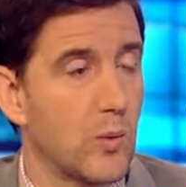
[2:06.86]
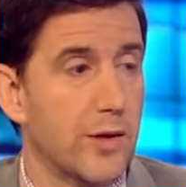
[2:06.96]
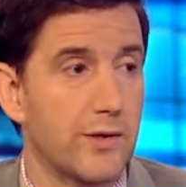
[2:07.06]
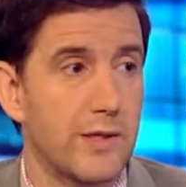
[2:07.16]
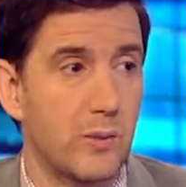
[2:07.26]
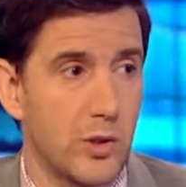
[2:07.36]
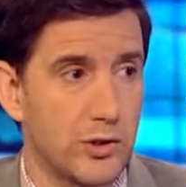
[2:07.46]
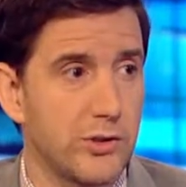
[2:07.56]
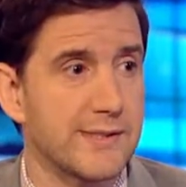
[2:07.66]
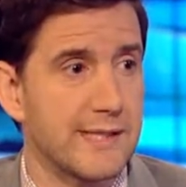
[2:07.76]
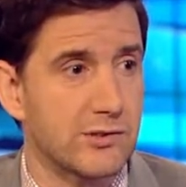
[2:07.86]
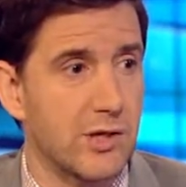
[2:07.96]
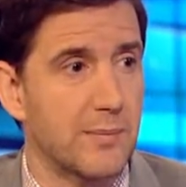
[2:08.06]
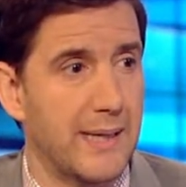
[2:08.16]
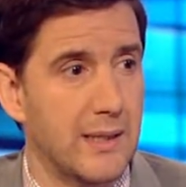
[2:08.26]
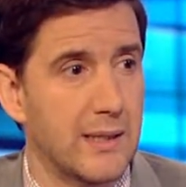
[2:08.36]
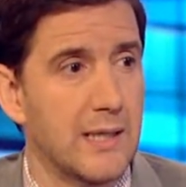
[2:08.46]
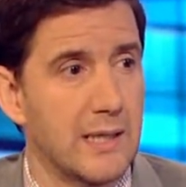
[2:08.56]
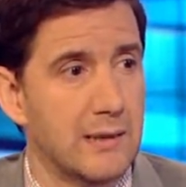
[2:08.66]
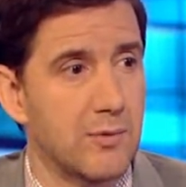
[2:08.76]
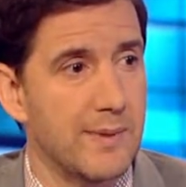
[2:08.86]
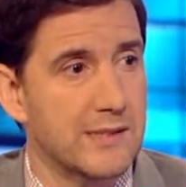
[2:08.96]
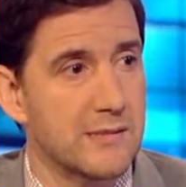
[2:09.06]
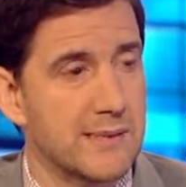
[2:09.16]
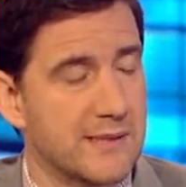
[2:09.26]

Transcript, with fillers: Whether he will use that strong power remains to